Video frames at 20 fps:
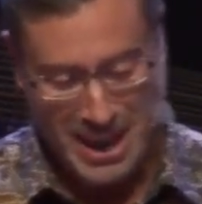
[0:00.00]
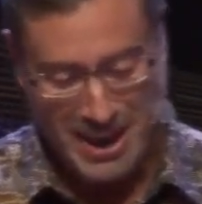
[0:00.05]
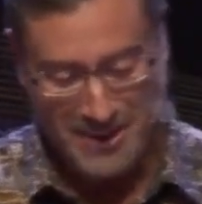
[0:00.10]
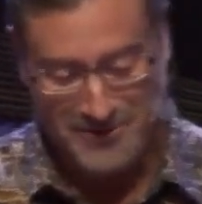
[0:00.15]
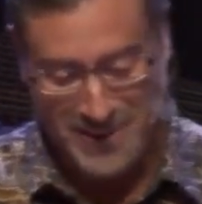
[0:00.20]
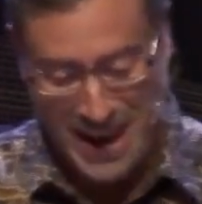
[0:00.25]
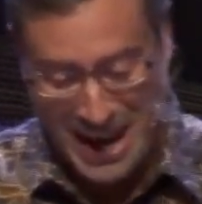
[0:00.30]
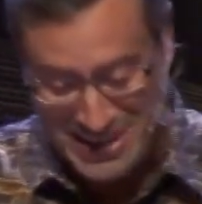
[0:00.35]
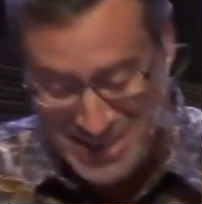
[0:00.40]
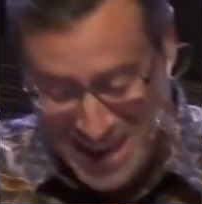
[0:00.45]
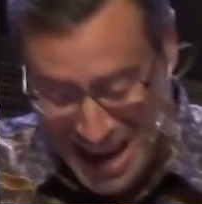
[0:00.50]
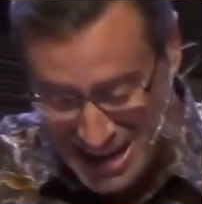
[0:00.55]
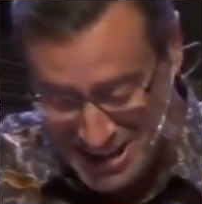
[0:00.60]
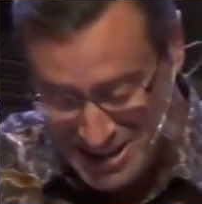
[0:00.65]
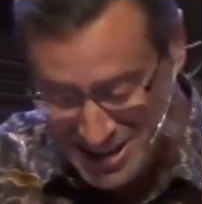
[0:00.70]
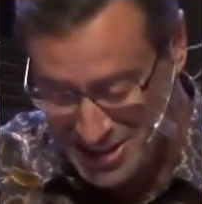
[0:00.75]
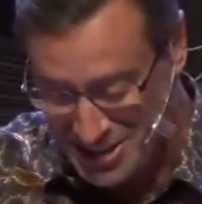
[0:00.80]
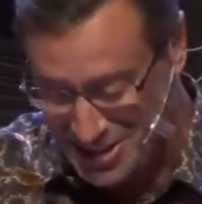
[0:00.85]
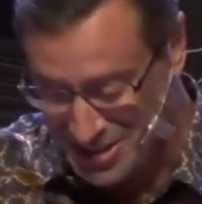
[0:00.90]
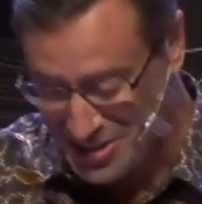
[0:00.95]
In fact, that
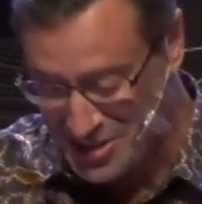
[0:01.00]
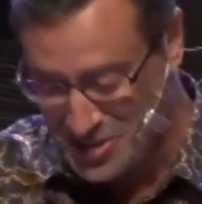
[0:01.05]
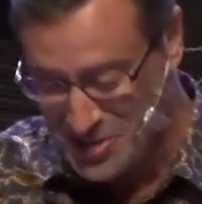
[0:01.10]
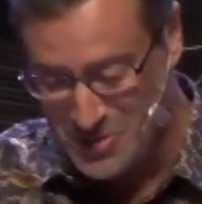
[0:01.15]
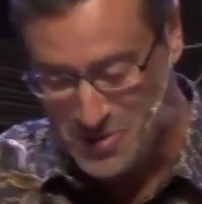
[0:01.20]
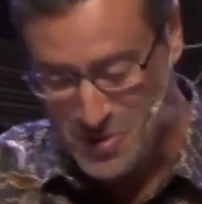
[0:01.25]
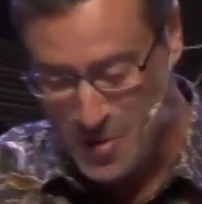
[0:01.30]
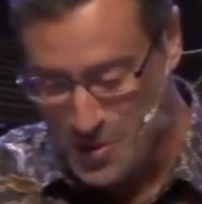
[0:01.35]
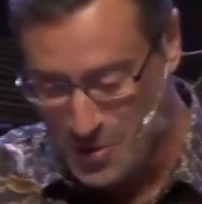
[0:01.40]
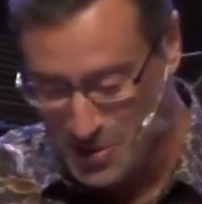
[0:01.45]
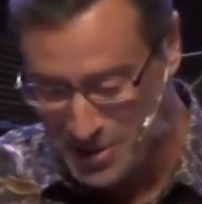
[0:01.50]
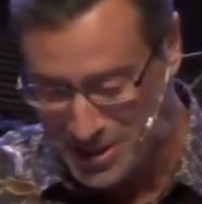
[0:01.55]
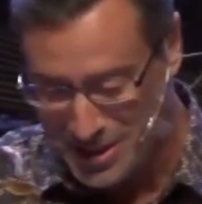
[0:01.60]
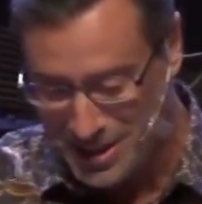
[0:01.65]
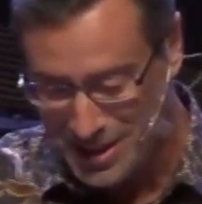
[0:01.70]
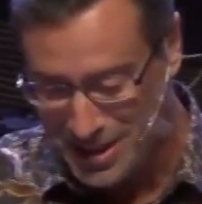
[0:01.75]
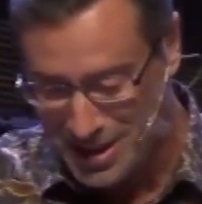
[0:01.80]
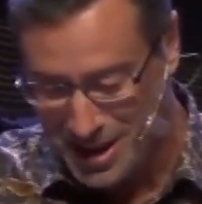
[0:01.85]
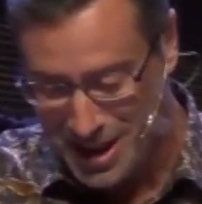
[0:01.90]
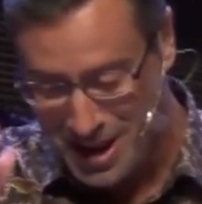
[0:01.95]
is the
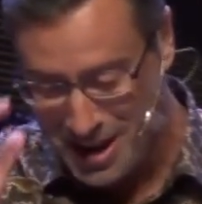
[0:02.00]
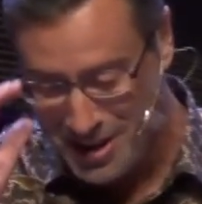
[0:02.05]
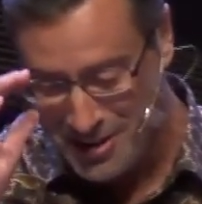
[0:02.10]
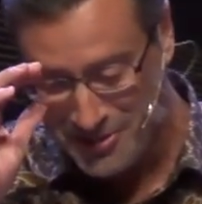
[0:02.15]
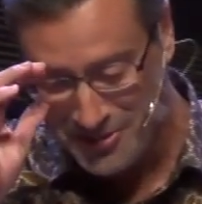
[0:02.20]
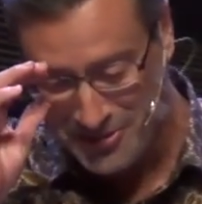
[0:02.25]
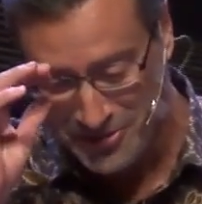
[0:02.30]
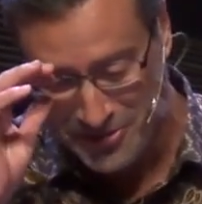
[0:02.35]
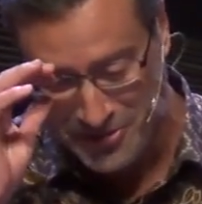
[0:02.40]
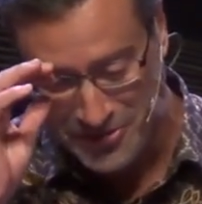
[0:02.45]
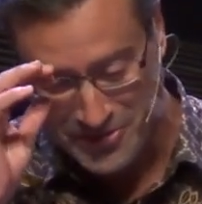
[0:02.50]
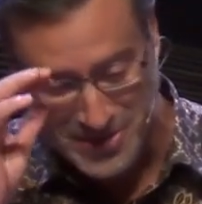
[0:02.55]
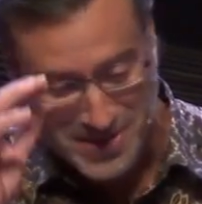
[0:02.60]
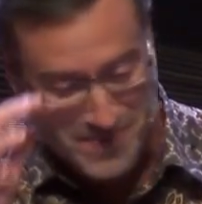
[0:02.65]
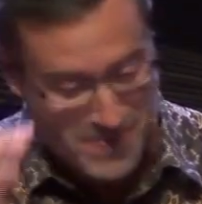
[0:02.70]
story of the